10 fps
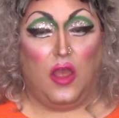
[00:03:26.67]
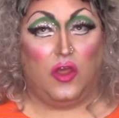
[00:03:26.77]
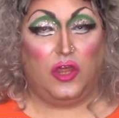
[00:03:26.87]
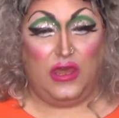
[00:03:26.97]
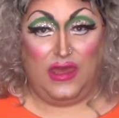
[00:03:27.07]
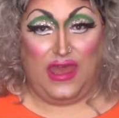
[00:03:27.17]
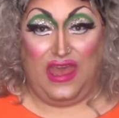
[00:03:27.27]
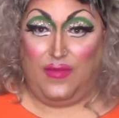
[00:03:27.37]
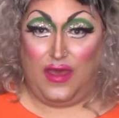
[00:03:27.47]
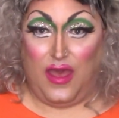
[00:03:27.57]
She
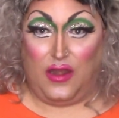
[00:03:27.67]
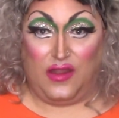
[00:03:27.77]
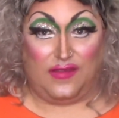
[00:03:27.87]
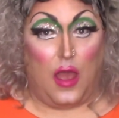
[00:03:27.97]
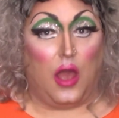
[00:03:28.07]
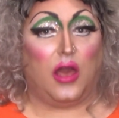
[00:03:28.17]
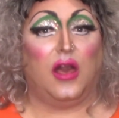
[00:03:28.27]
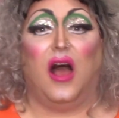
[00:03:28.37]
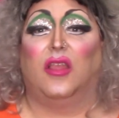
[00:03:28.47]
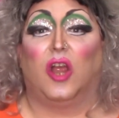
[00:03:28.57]
came in as
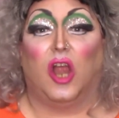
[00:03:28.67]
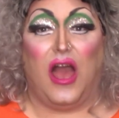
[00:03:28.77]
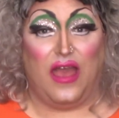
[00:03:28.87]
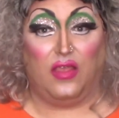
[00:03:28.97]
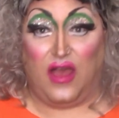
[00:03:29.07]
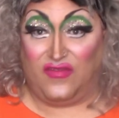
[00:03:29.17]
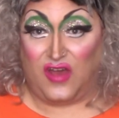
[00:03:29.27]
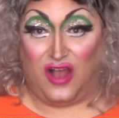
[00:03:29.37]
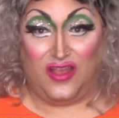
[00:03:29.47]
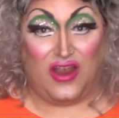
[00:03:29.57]
color. I love
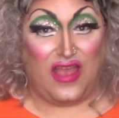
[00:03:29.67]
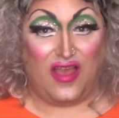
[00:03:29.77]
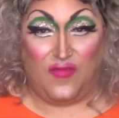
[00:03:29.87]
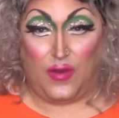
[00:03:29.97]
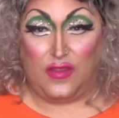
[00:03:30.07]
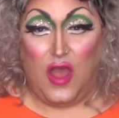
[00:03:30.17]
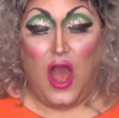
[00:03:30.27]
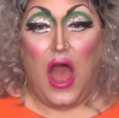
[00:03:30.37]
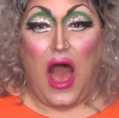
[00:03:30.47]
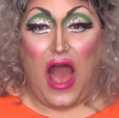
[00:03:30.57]
color. I love print.
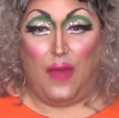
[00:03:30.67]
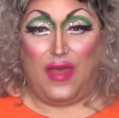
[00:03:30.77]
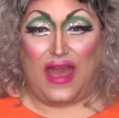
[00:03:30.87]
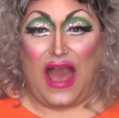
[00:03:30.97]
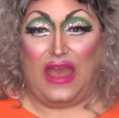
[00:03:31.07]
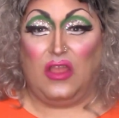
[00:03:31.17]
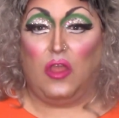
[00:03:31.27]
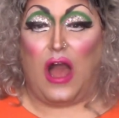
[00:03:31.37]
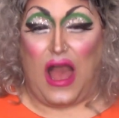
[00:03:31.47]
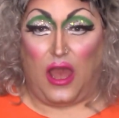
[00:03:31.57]
I'm like, I
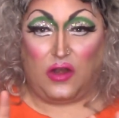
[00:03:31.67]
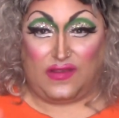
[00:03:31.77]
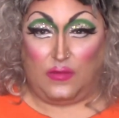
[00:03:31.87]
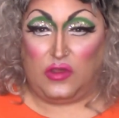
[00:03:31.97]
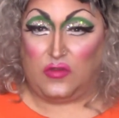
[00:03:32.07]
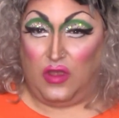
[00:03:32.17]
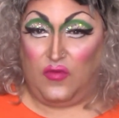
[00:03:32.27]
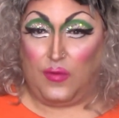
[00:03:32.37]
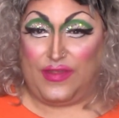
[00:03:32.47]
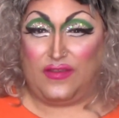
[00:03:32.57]
understand what she's going
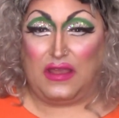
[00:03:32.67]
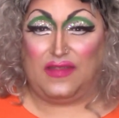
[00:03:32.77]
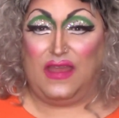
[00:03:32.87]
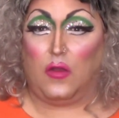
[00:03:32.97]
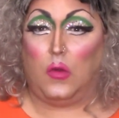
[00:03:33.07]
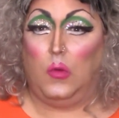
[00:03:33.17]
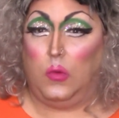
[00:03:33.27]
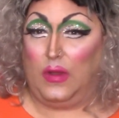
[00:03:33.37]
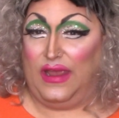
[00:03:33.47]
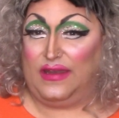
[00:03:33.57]
for with this look. It's not
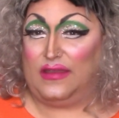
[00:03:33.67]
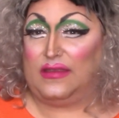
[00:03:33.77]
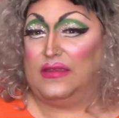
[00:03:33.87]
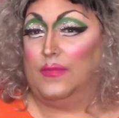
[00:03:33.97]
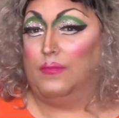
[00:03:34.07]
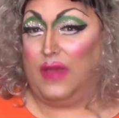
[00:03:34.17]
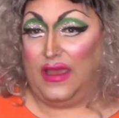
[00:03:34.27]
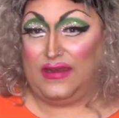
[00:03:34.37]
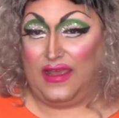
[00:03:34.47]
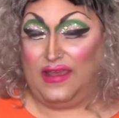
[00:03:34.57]
quite to
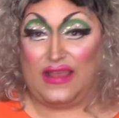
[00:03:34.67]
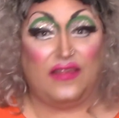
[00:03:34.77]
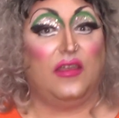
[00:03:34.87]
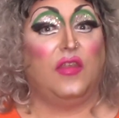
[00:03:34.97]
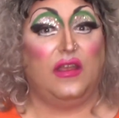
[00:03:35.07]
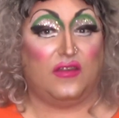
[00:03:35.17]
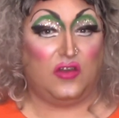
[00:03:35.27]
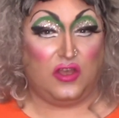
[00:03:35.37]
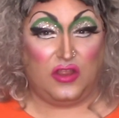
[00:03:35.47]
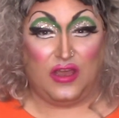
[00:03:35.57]
my taste. I still think it's a
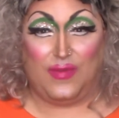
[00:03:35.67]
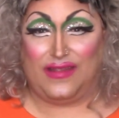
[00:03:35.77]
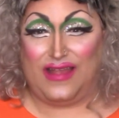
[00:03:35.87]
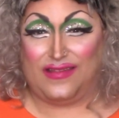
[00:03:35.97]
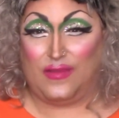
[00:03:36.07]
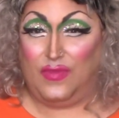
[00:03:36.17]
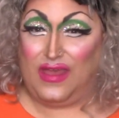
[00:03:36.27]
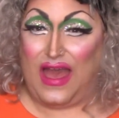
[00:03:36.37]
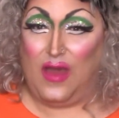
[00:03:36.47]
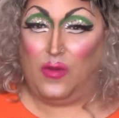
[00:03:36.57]
good look, but it's not
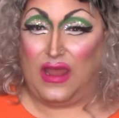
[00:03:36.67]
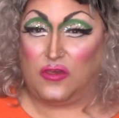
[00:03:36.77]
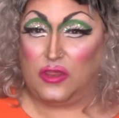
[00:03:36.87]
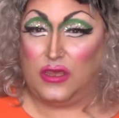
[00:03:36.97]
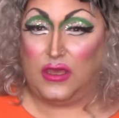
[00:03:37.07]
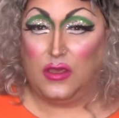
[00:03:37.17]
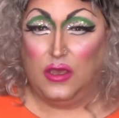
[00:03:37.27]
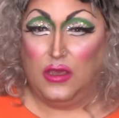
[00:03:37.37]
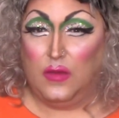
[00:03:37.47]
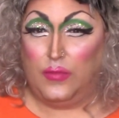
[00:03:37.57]
something I would actually
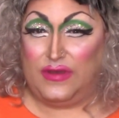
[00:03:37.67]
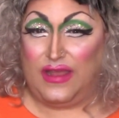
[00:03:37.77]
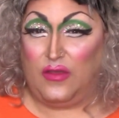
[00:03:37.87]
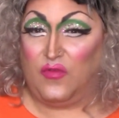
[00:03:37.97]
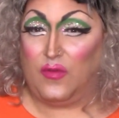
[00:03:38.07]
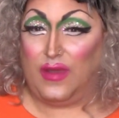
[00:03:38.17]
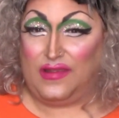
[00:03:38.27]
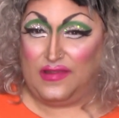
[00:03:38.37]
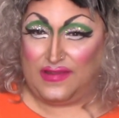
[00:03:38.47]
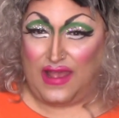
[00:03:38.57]
put together for
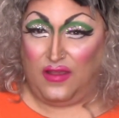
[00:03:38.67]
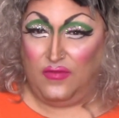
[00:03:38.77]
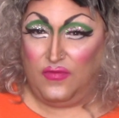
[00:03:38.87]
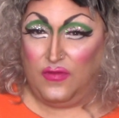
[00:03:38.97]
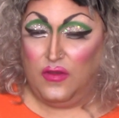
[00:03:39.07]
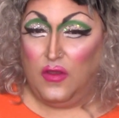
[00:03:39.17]
myself.